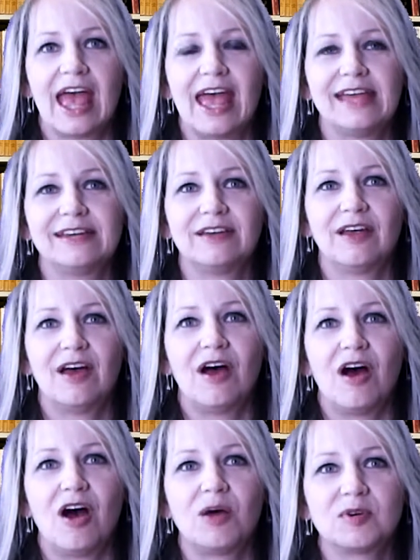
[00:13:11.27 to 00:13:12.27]
And
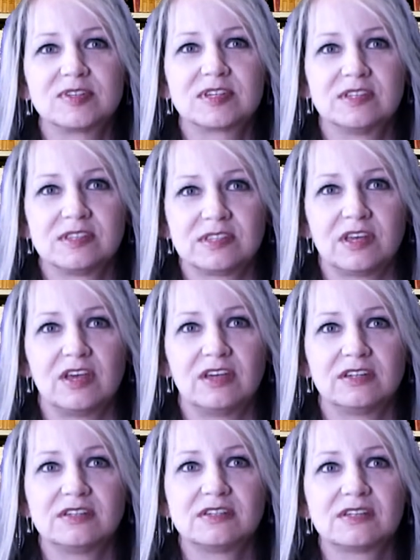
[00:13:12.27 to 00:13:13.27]
I was
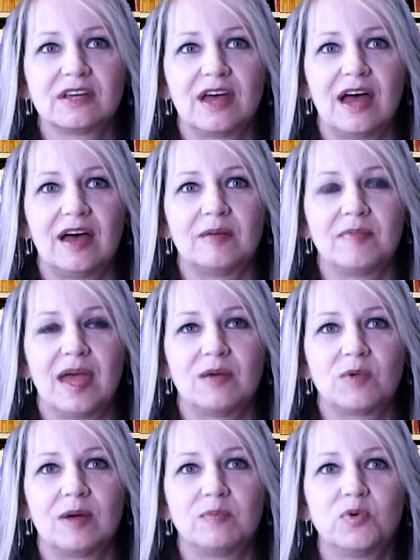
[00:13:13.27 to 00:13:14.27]
concerned at
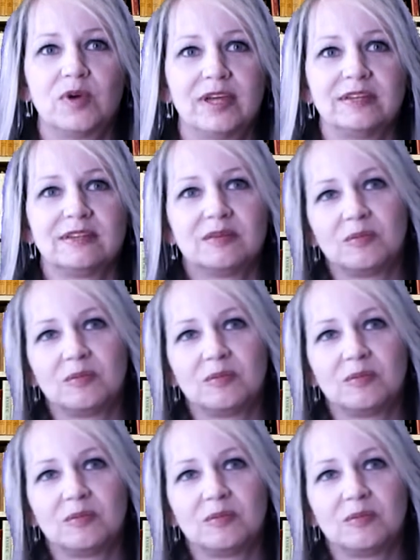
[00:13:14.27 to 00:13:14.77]
one point